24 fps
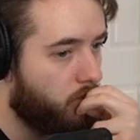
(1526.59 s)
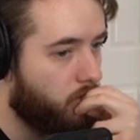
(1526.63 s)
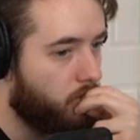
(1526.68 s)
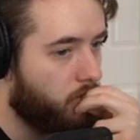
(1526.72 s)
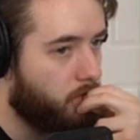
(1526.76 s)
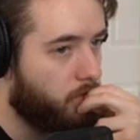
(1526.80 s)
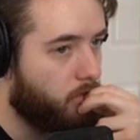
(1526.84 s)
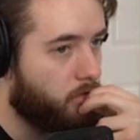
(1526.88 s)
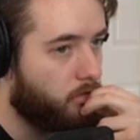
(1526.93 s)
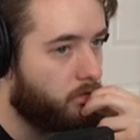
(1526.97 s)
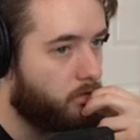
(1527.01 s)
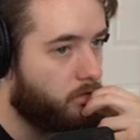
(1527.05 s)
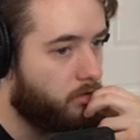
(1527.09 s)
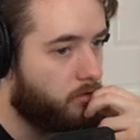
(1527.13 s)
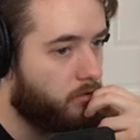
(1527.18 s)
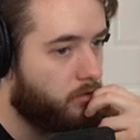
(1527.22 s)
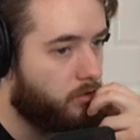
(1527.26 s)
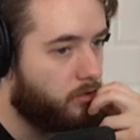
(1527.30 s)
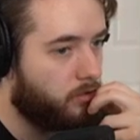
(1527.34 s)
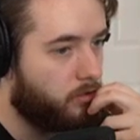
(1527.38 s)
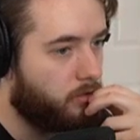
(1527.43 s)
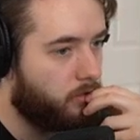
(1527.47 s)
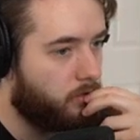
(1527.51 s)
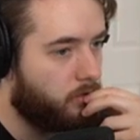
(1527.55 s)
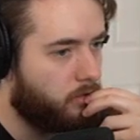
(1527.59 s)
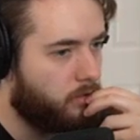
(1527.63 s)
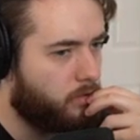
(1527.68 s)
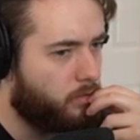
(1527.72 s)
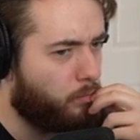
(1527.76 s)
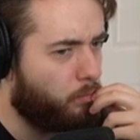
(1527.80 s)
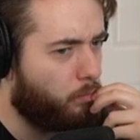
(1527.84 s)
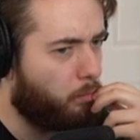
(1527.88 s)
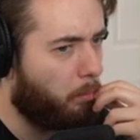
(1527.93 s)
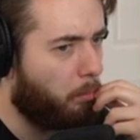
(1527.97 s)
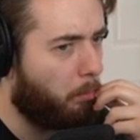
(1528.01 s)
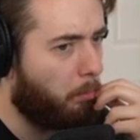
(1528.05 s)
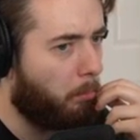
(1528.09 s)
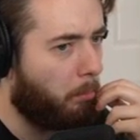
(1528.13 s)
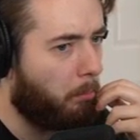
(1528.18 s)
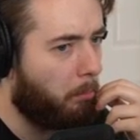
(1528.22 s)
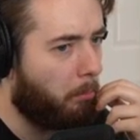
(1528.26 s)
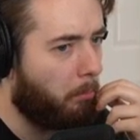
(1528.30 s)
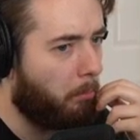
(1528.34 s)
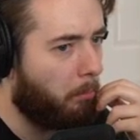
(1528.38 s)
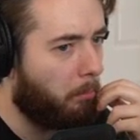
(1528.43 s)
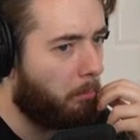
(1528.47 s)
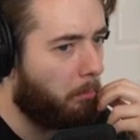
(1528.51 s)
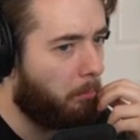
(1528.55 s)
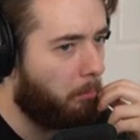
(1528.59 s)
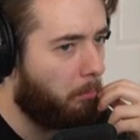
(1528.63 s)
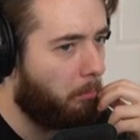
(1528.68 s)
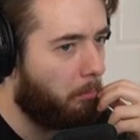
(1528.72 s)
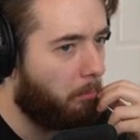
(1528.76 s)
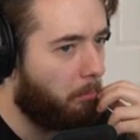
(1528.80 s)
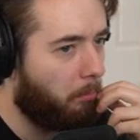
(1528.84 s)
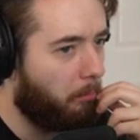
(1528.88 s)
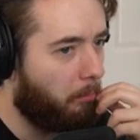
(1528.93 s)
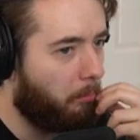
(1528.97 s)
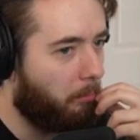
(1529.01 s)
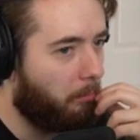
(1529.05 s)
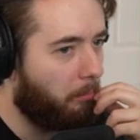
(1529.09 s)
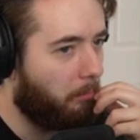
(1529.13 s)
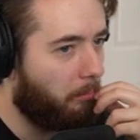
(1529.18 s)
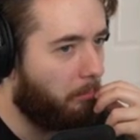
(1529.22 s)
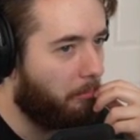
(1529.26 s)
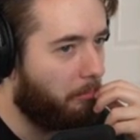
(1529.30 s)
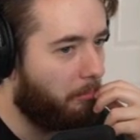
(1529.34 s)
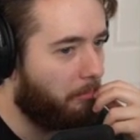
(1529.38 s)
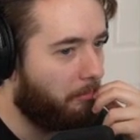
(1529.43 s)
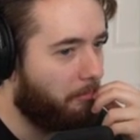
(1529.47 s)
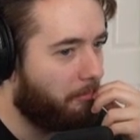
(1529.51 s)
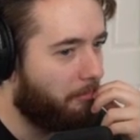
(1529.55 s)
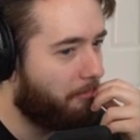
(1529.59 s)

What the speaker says: Nobody speaks.